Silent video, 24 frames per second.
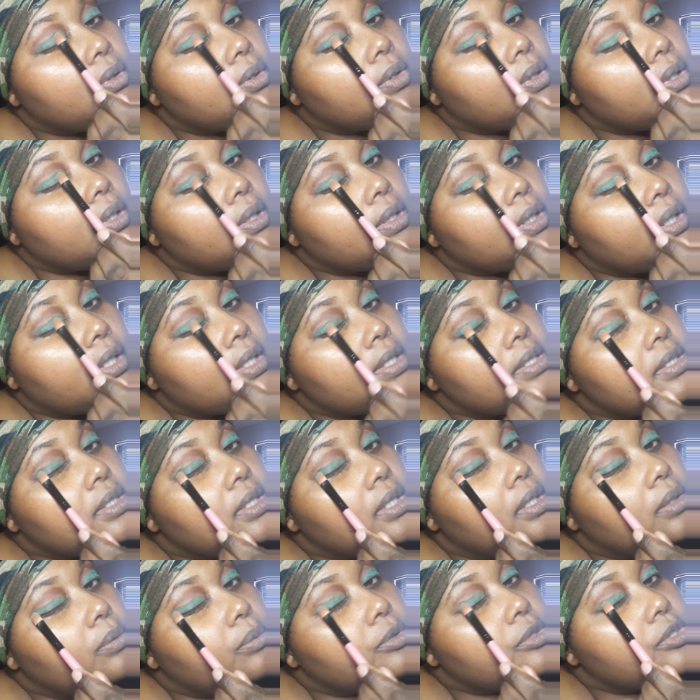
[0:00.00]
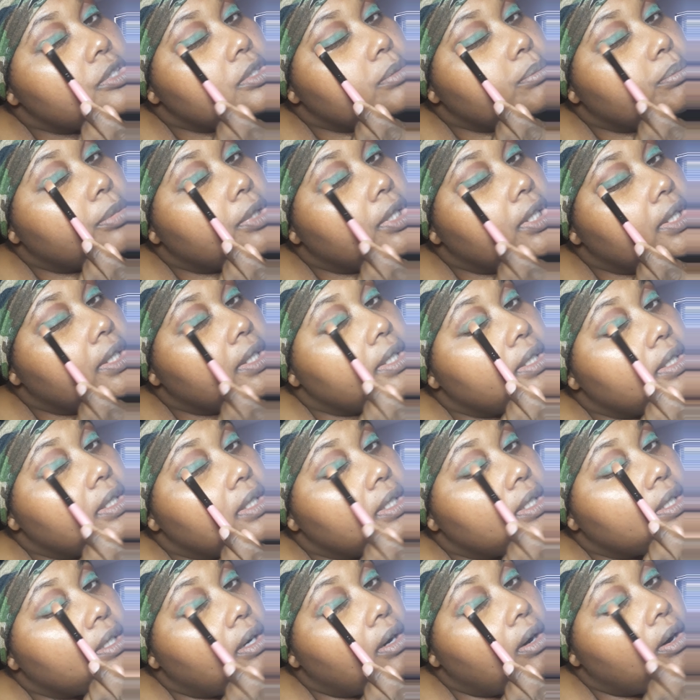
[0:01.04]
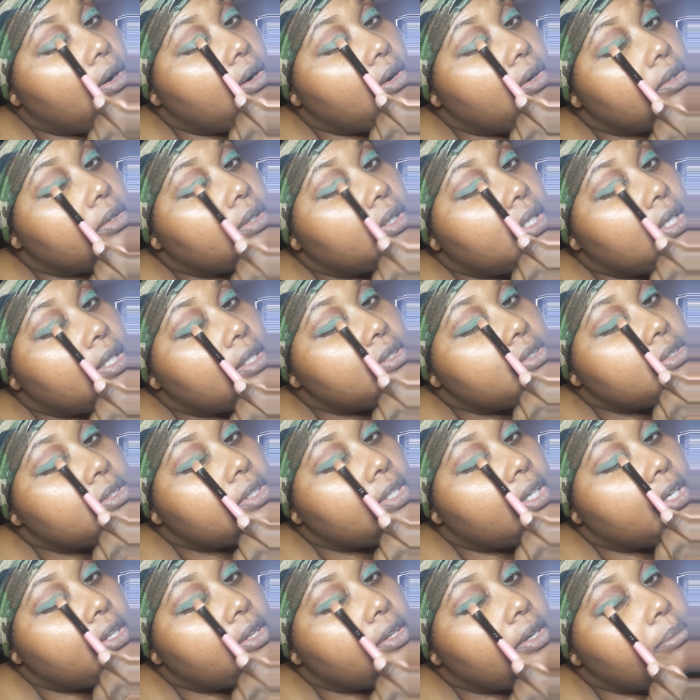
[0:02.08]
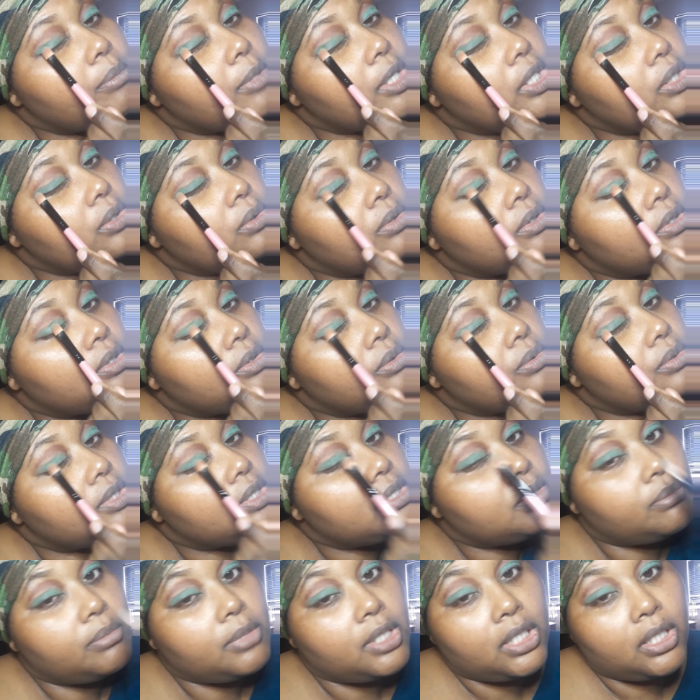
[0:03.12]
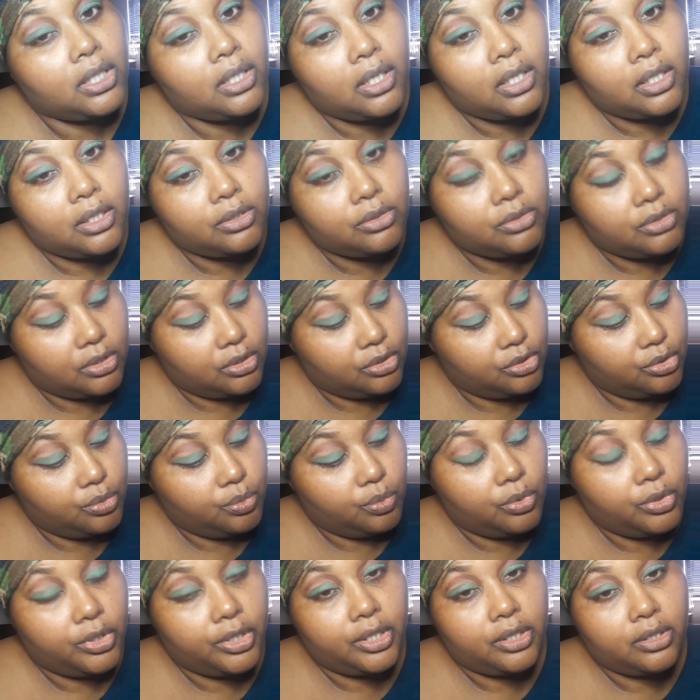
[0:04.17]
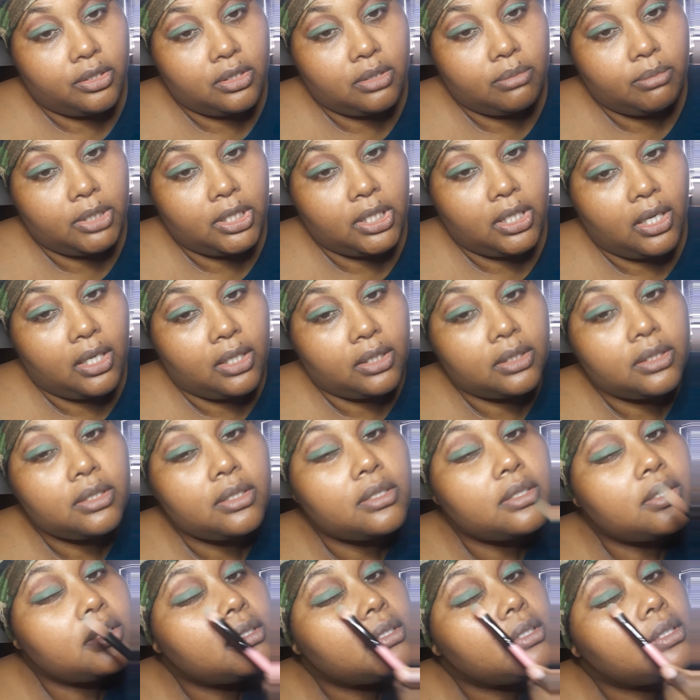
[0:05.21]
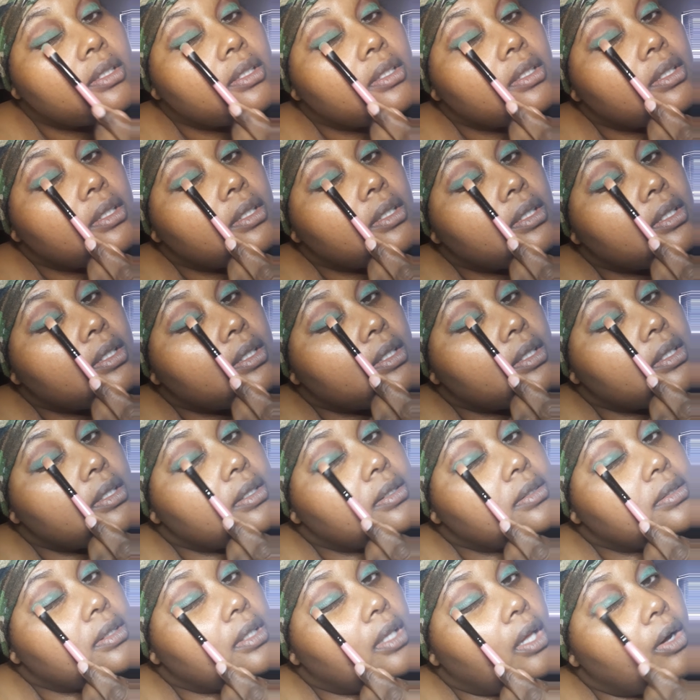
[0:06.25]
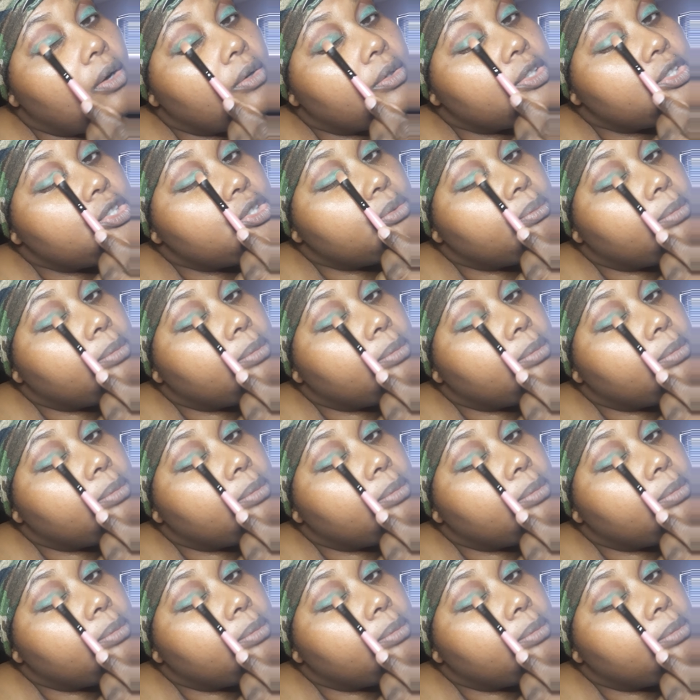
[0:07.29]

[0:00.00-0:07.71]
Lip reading: And like I said, we're just blending all the colors together. I mean, you can use as many colors as you want, to be honest, as long as you